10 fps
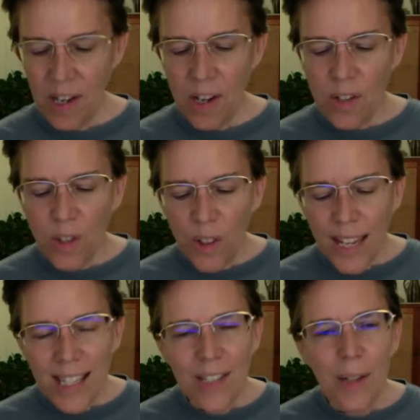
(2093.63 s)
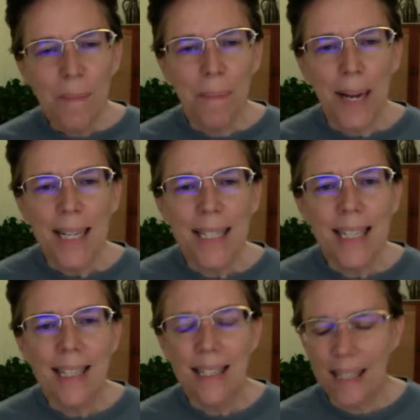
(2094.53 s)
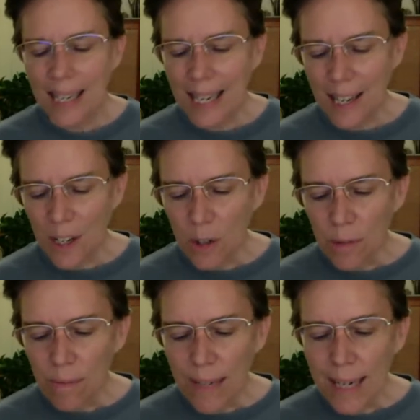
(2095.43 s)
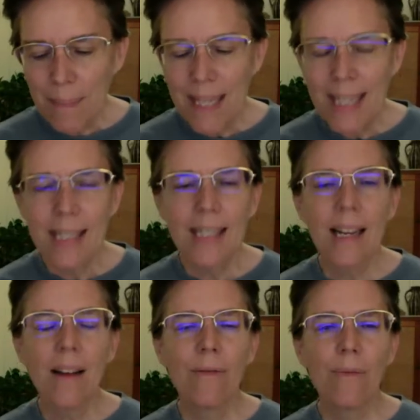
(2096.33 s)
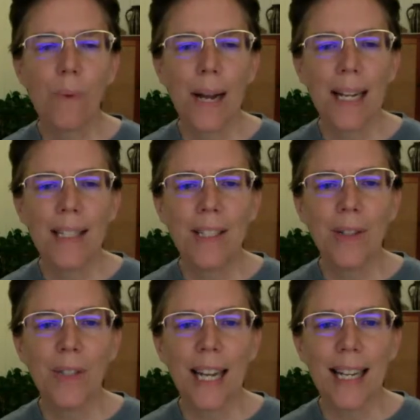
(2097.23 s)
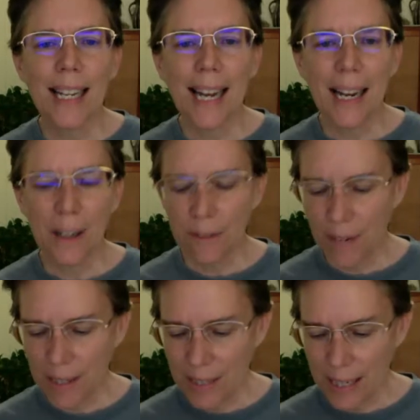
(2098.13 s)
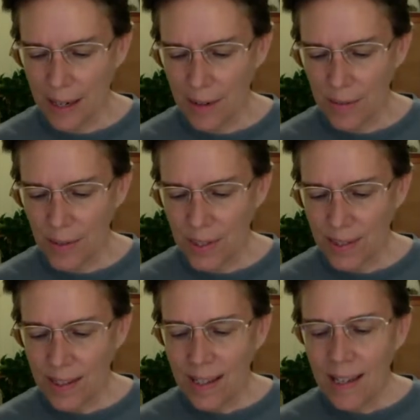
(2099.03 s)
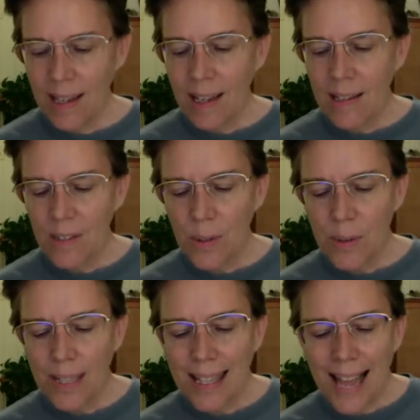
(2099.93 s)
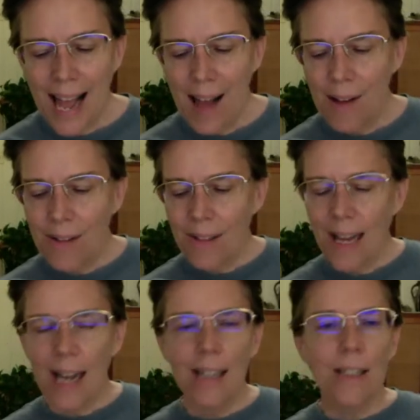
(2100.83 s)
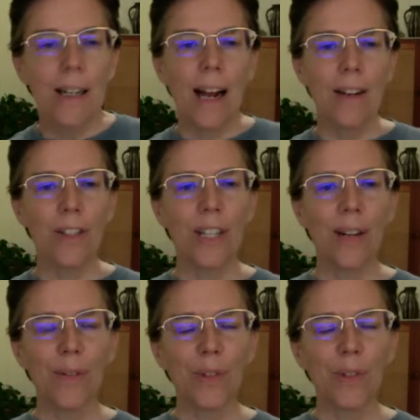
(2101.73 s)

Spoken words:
So these are basically agreements of ways to take care of ourselves, to allow ourselves